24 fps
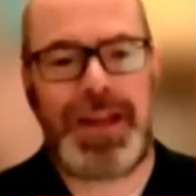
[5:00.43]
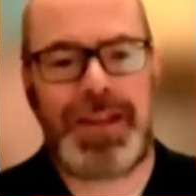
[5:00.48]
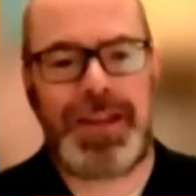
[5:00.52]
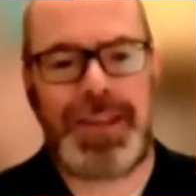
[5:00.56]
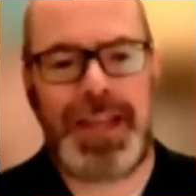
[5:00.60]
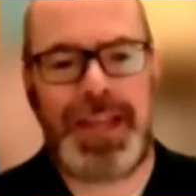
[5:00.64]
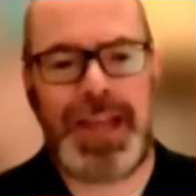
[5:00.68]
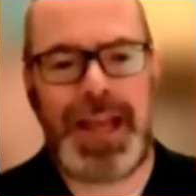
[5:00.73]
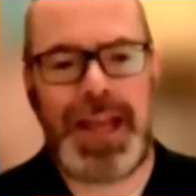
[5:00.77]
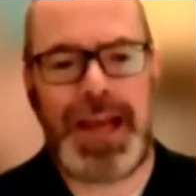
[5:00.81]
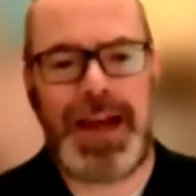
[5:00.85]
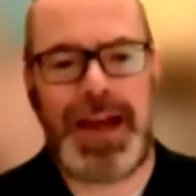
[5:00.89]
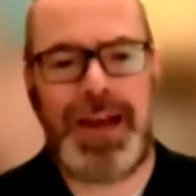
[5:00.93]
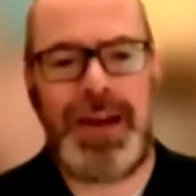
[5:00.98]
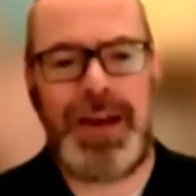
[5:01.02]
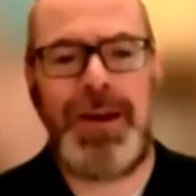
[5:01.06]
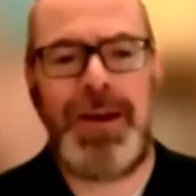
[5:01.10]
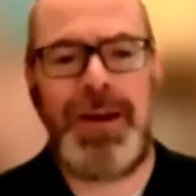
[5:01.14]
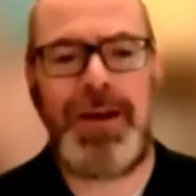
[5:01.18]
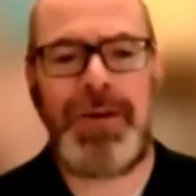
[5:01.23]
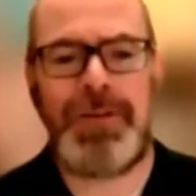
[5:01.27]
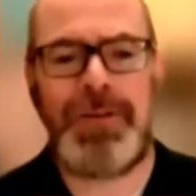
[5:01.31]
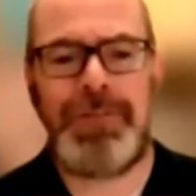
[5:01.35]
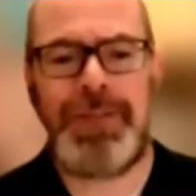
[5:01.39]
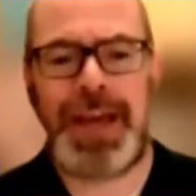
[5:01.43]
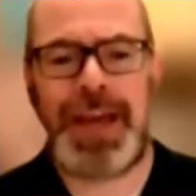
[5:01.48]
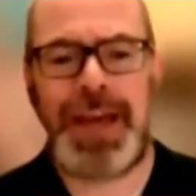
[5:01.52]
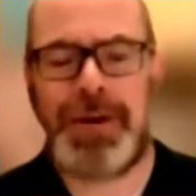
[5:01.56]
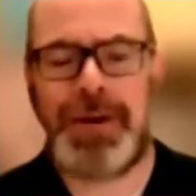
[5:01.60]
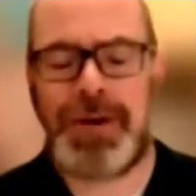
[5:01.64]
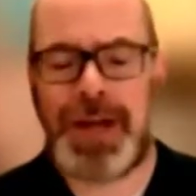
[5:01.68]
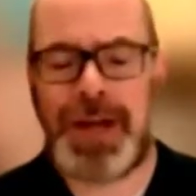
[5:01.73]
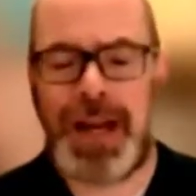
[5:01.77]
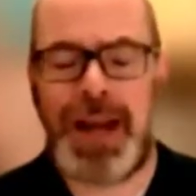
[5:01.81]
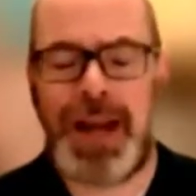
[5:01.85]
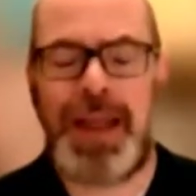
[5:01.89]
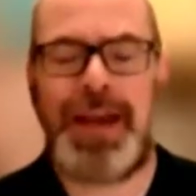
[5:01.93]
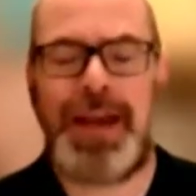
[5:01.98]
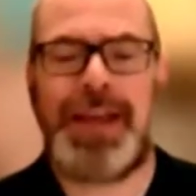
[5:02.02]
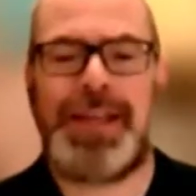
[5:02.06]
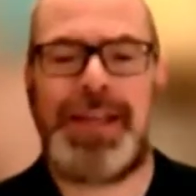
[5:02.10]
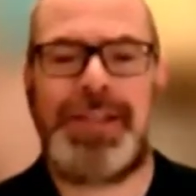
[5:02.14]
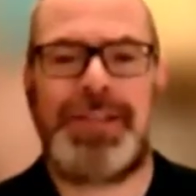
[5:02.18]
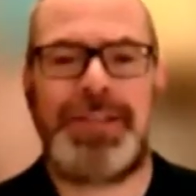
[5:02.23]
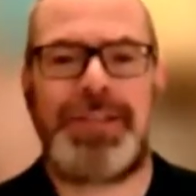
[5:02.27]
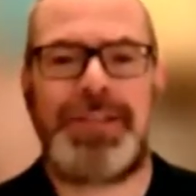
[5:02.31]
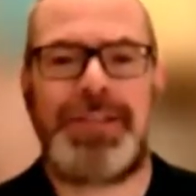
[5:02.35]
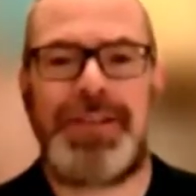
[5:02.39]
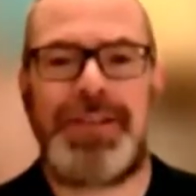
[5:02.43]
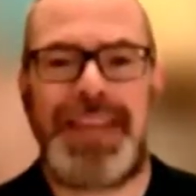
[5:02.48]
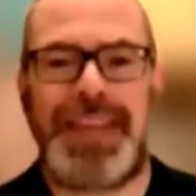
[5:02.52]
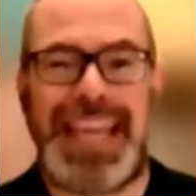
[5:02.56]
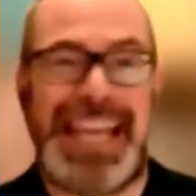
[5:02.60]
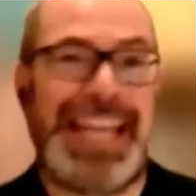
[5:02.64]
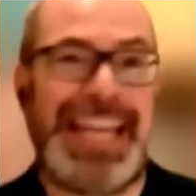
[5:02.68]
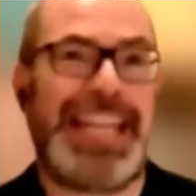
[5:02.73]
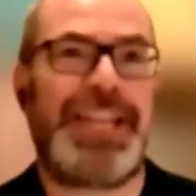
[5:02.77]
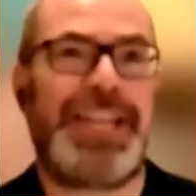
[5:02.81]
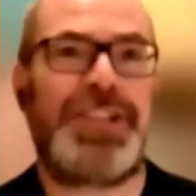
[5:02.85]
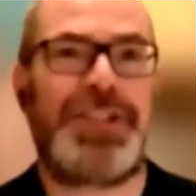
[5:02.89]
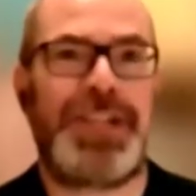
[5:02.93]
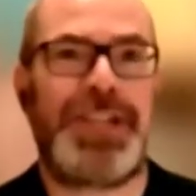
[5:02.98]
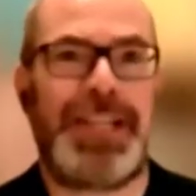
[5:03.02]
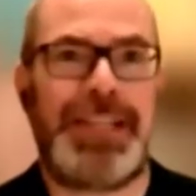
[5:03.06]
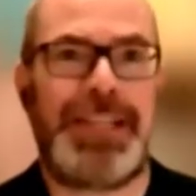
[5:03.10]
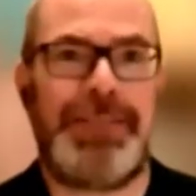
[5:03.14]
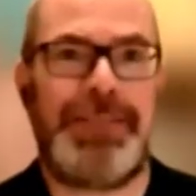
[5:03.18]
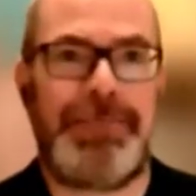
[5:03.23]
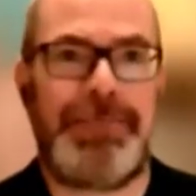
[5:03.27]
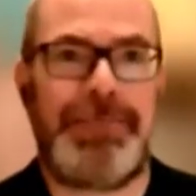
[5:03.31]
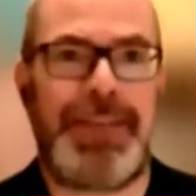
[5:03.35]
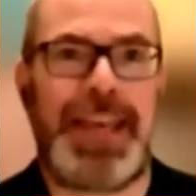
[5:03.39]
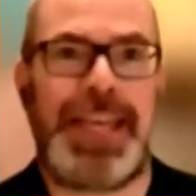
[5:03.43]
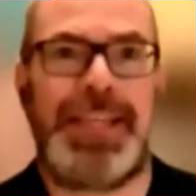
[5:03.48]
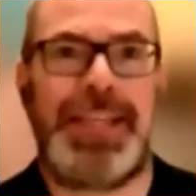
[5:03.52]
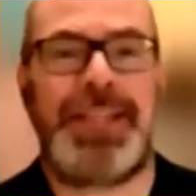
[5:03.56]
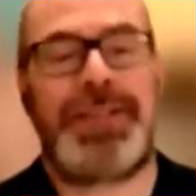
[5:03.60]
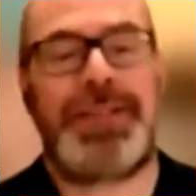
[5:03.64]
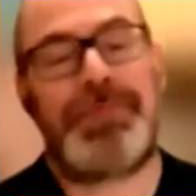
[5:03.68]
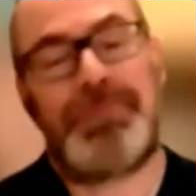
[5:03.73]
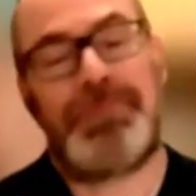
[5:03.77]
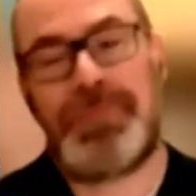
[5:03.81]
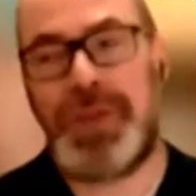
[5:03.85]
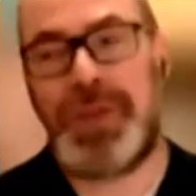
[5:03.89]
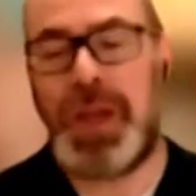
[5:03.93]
think a lot of our clients initially face,